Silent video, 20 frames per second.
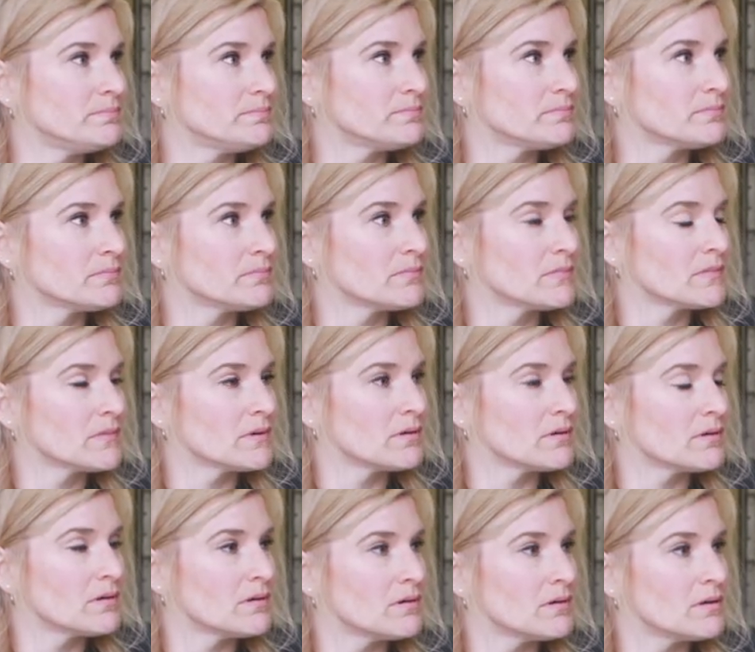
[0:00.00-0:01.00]

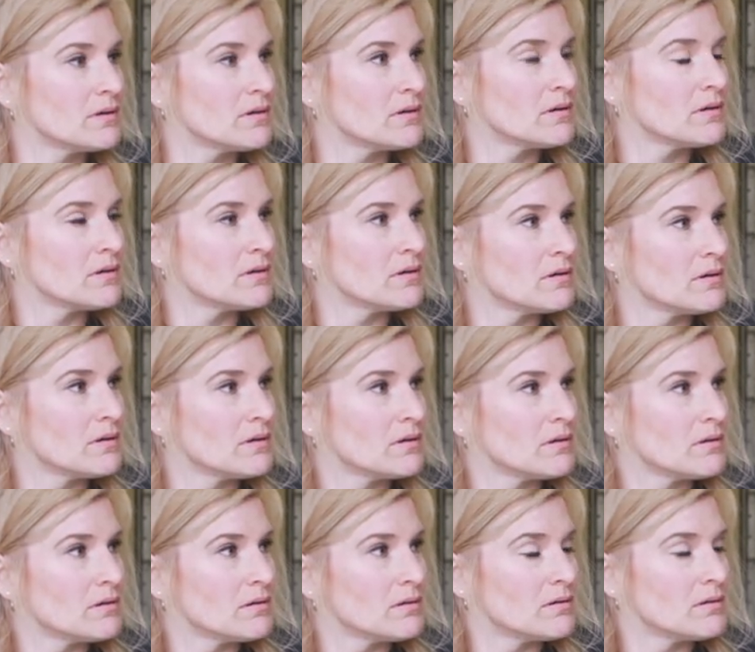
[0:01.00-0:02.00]

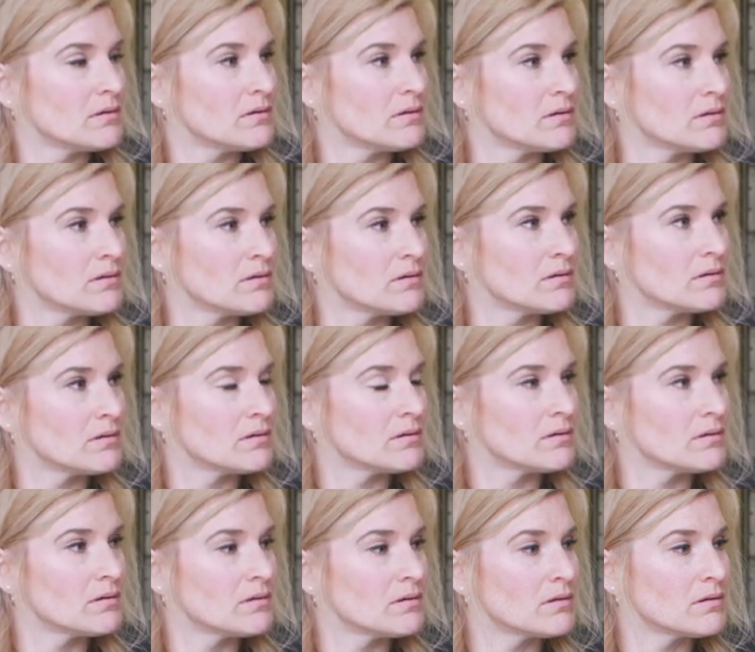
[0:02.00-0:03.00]

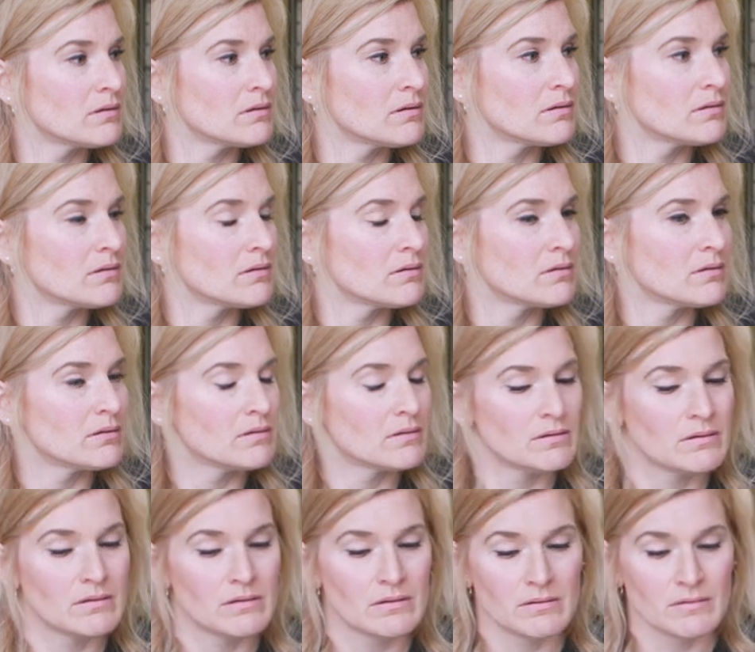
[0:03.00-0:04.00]

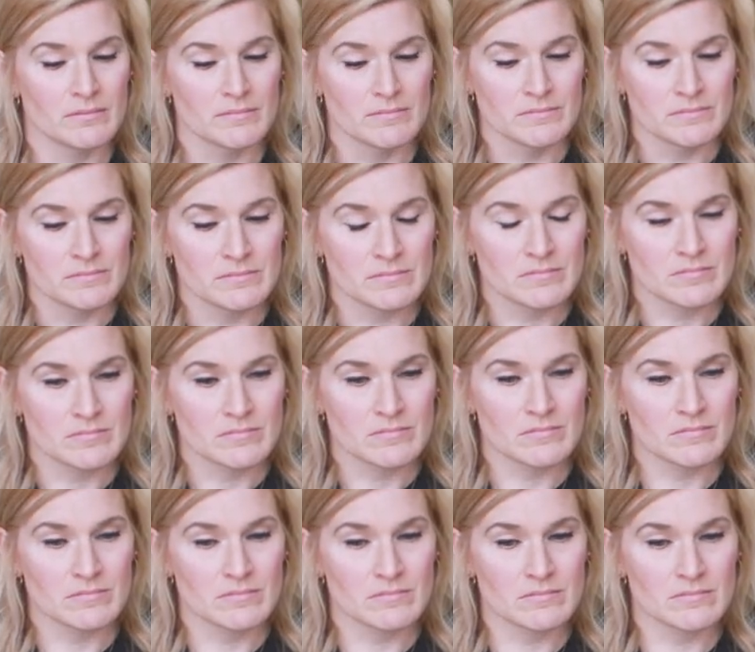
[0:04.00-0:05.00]

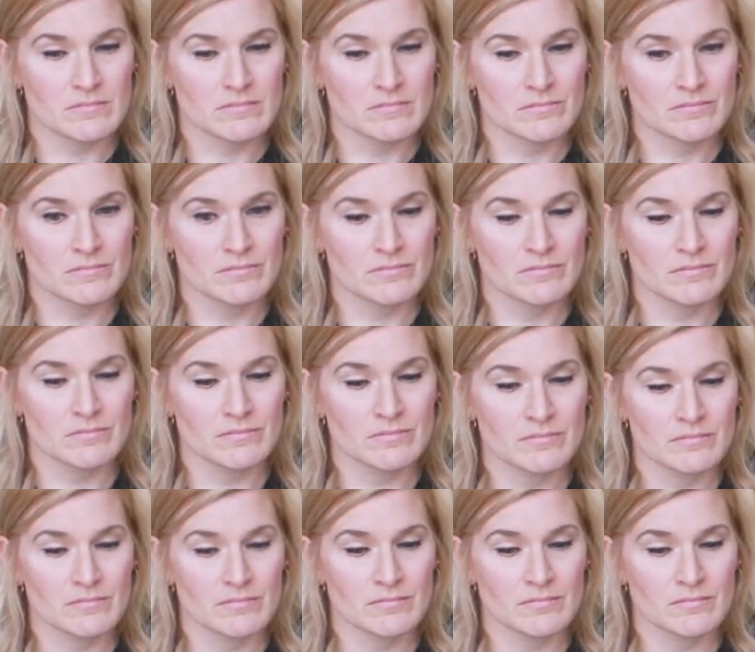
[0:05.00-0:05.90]
The person shown says nothing.